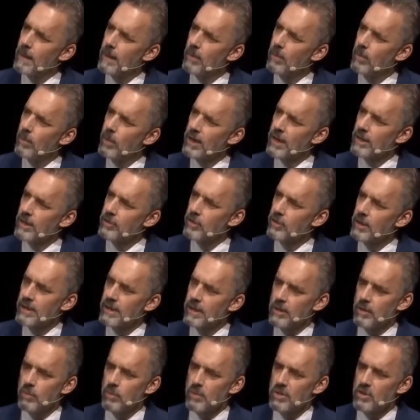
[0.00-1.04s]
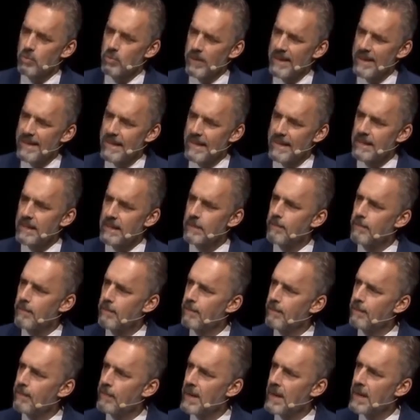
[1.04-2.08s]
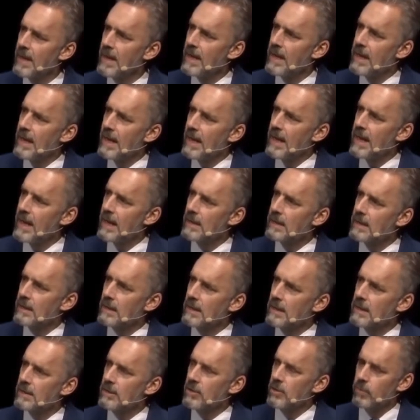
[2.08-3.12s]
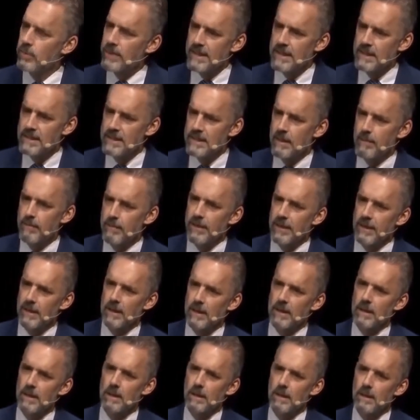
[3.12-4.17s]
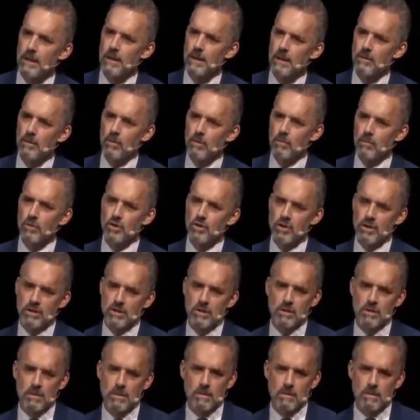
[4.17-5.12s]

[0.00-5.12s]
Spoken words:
what I tried to do was read it. And to read something, you don't just